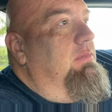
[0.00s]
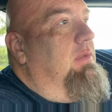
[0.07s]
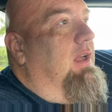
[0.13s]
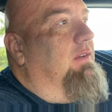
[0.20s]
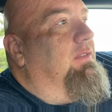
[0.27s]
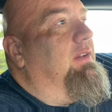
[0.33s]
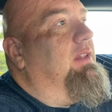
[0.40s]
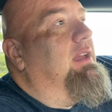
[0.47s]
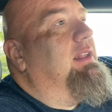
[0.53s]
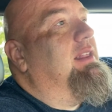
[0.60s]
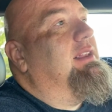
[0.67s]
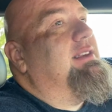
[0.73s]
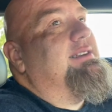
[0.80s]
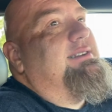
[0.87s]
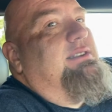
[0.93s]
I feel like
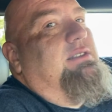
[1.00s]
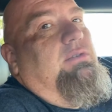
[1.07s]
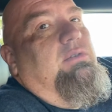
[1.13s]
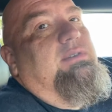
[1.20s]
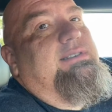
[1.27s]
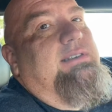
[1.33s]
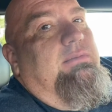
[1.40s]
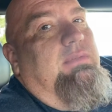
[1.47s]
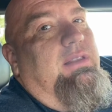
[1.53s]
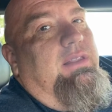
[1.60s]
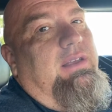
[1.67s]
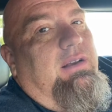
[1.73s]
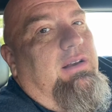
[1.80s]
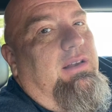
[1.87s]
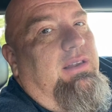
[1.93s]
they just threw some in
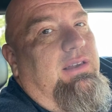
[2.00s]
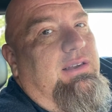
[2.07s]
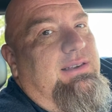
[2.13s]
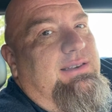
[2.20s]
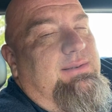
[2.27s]
there and